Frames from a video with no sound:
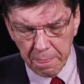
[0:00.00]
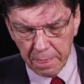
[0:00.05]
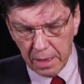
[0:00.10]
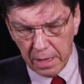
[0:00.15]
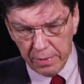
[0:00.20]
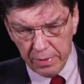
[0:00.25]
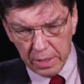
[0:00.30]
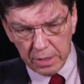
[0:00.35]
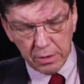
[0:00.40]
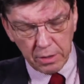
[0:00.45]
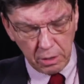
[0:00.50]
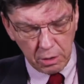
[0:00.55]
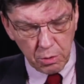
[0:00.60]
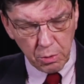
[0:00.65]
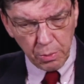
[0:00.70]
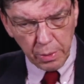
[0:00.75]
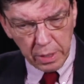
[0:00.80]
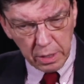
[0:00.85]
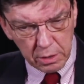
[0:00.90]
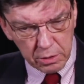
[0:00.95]
And then the
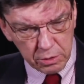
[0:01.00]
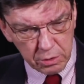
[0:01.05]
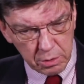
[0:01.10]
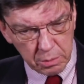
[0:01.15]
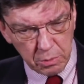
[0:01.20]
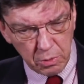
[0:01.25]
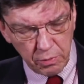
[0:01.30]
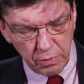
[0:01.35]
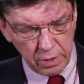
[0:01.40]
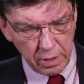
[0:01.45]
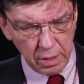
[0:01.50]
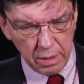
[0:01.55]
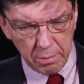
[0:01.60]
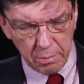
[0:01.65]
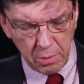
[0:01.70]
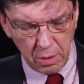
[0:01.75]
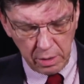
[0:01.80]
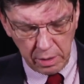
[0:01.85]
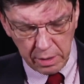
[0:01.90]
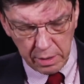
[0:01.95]
Koreans are moving up
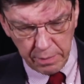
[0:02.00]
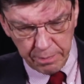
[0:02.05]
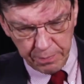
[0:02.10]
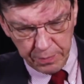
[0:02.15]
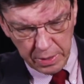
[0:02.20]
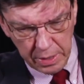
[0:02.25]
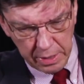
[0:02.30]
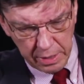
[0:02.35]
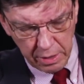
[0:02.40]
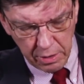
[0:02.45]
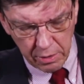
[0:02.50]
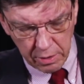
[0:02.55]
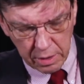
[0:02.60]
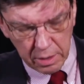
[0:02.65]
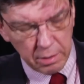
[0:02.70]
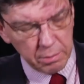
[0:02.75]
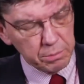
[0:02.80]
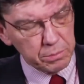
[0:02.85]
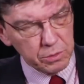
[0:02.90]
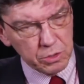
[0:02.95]
market, and here
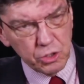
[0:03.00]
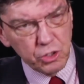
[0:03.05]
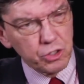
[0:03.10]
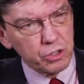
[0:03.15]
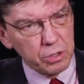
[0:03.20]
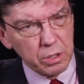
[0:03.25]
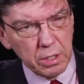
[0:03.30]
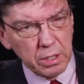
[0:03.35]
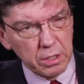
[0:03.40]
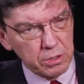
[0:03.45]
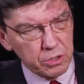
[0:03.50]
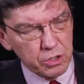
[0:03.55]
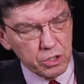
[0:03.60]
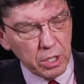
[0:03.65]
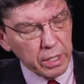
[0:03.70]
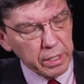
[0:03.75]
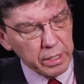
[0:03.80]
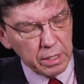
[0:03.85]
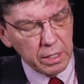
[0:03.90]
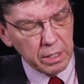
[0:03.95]
comes
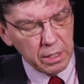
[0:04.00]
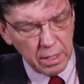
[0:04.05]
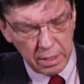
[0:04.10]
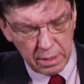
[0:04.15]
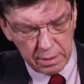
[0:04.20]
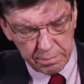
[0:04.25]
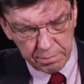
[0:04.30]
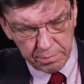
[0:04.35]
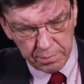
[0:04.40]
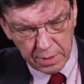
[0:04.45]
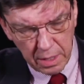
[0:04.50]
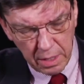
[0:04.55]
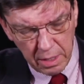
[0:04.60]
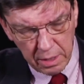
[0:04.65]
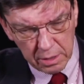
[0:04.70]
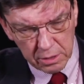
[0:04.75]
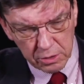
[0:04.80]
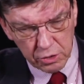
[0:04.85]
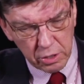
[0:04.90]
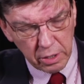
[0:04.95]

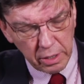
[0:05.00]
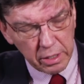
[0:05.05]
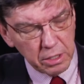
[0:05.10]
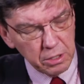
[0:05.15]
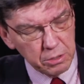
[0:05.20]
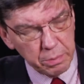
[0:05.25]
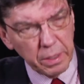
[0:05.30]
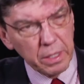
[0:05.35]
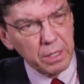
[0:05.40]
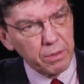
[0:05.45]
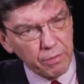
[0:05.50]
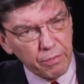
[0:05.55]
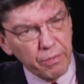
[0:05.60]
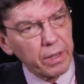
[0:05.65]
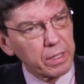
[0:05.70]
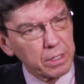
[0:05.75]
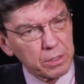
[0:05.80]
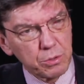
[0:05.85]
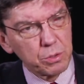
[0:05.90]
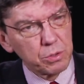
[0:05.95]
Chinese
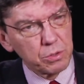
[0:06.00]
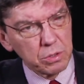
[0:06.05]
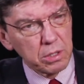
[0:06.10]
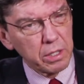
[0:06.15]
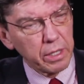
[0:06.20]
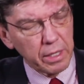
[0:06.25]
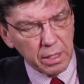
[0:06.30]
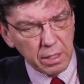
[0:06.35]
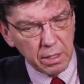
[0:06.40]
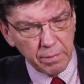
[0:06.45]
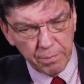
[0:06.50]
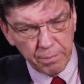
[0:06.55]
manufacturers like